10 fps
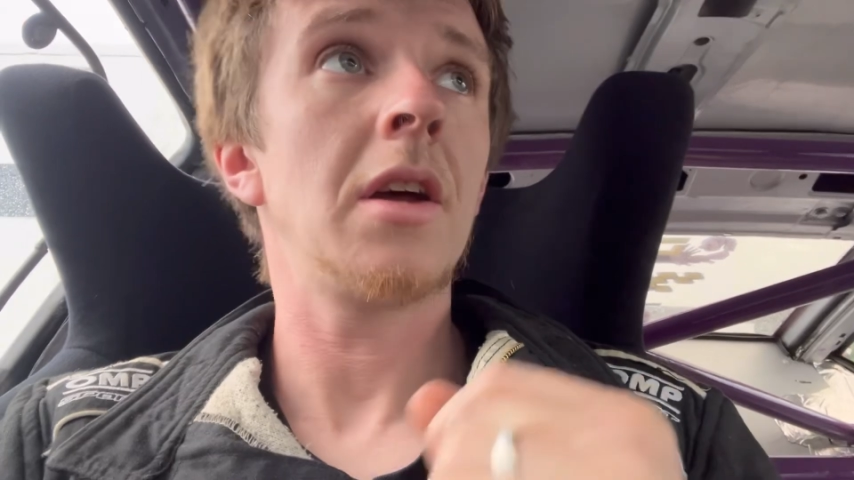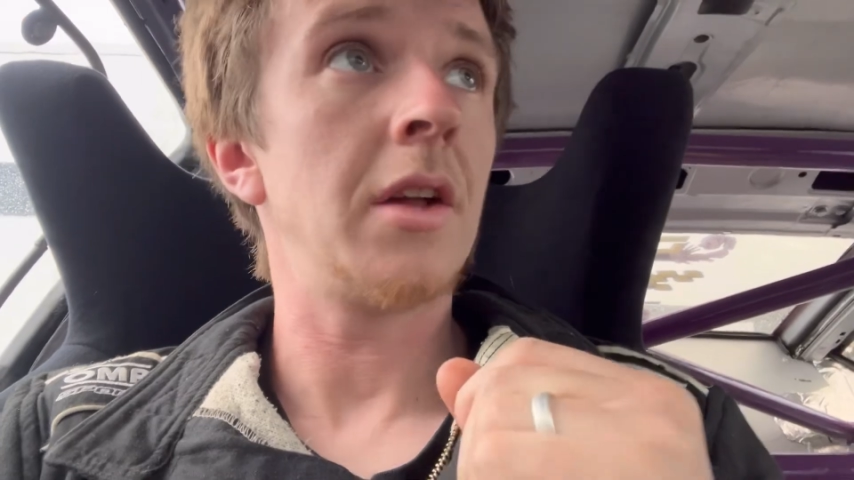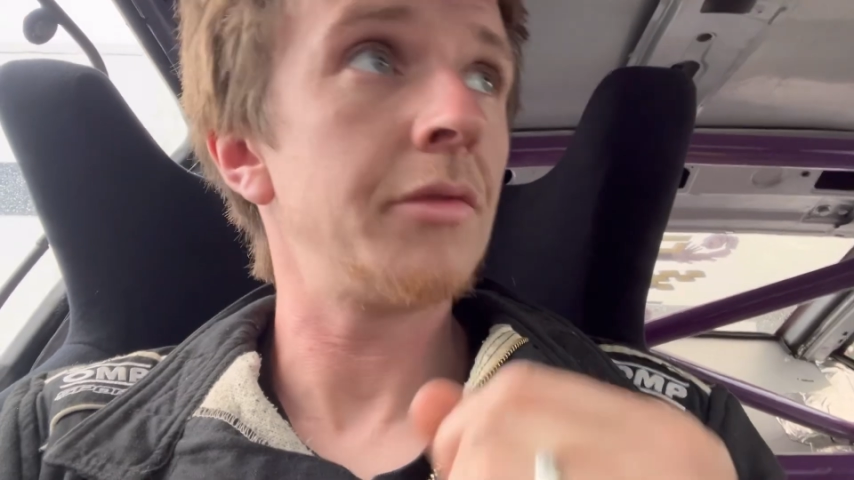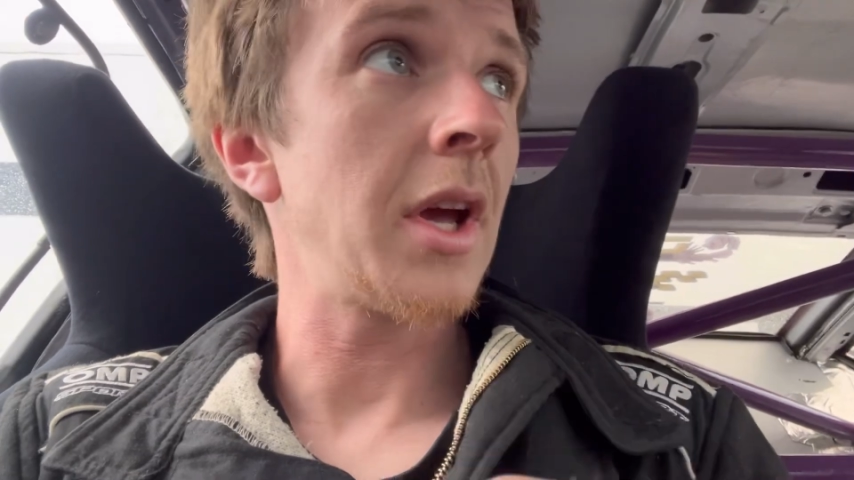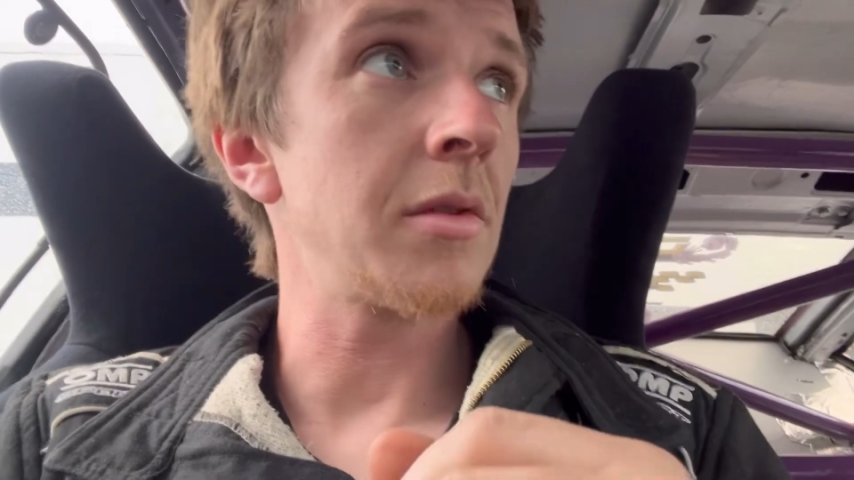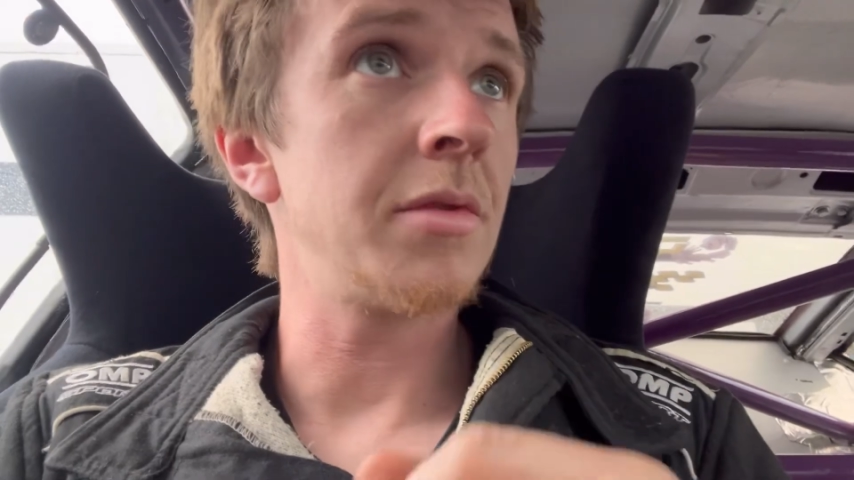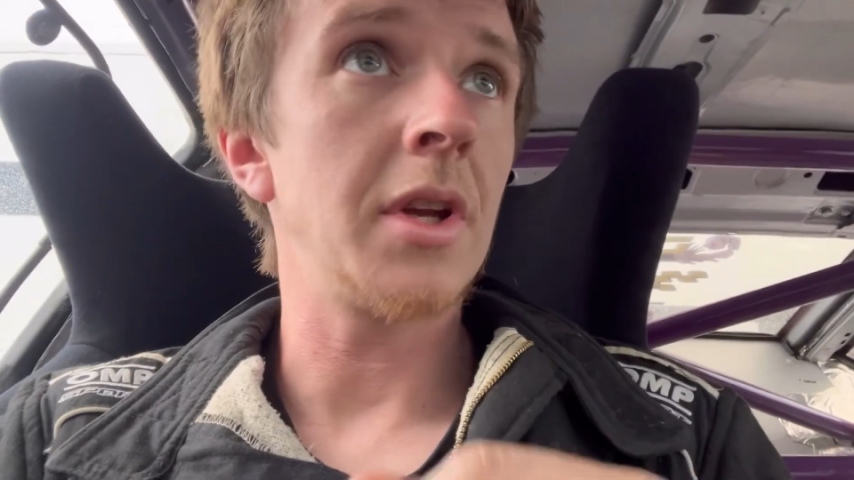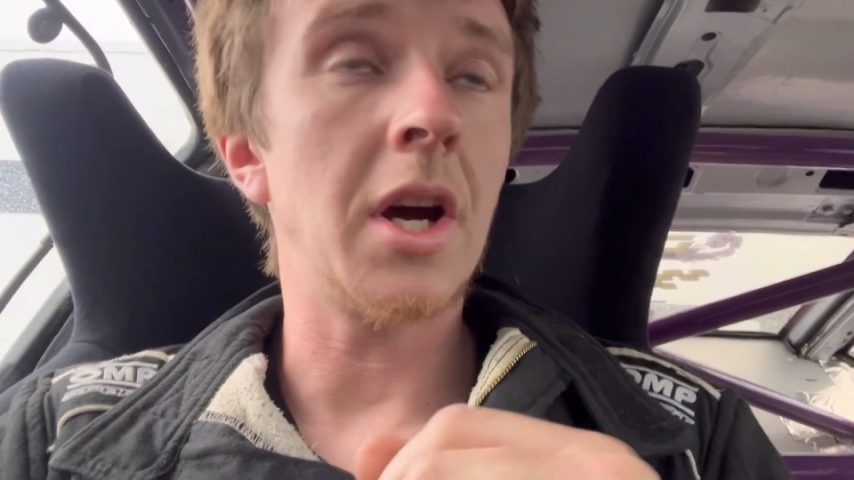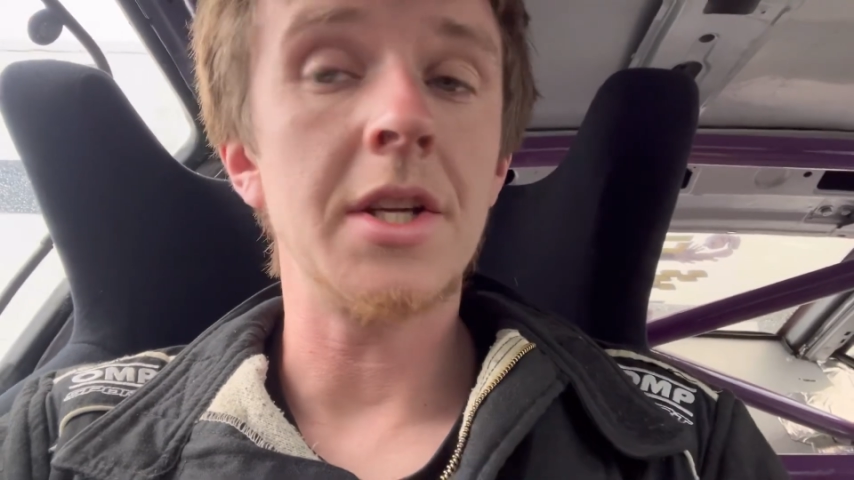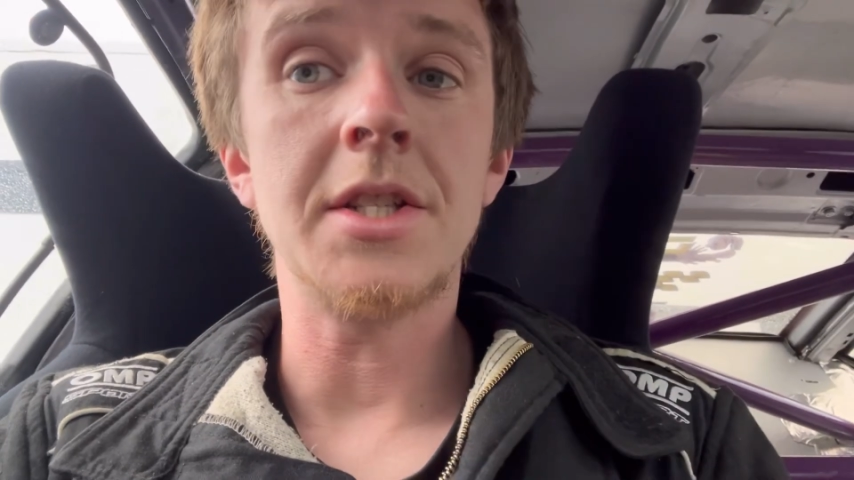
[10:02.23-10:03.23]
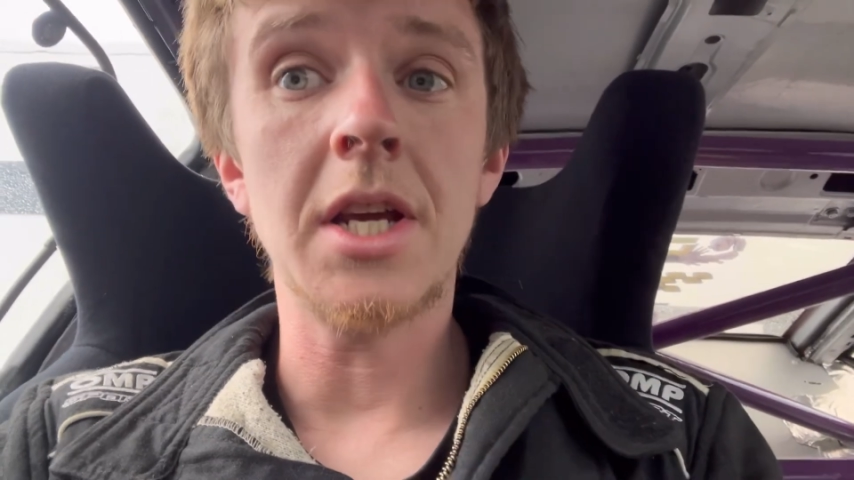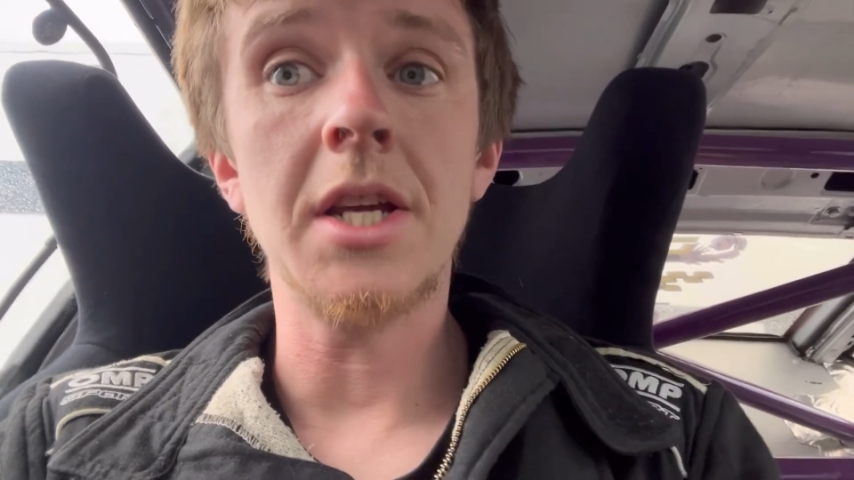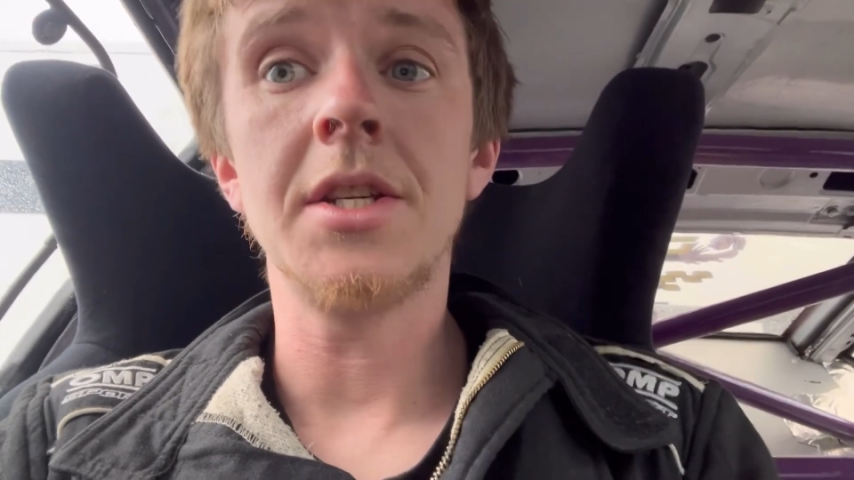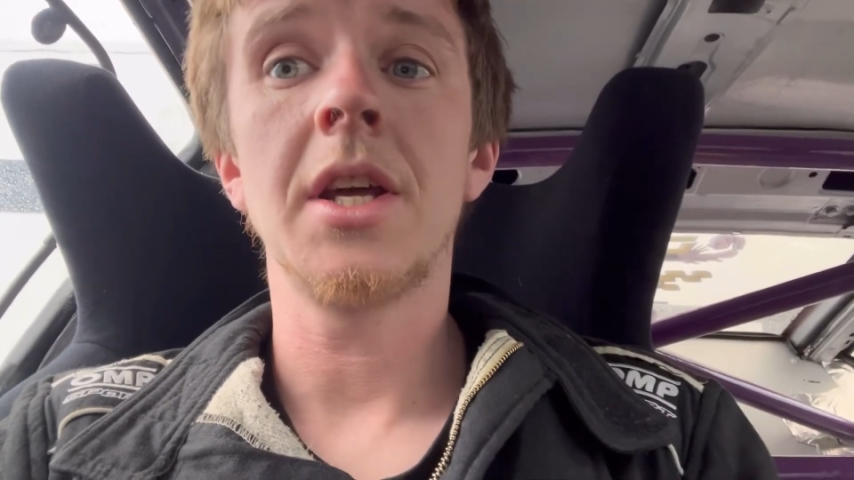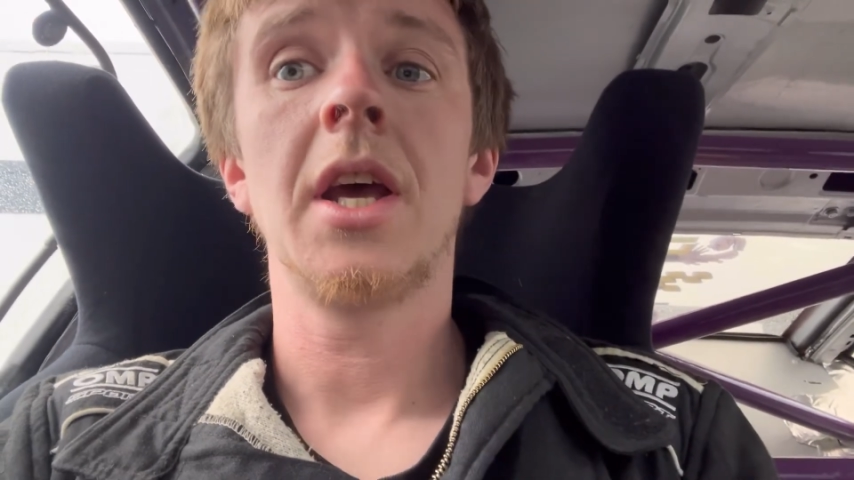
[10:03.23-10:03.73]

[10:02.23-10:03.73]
and thankfully I did.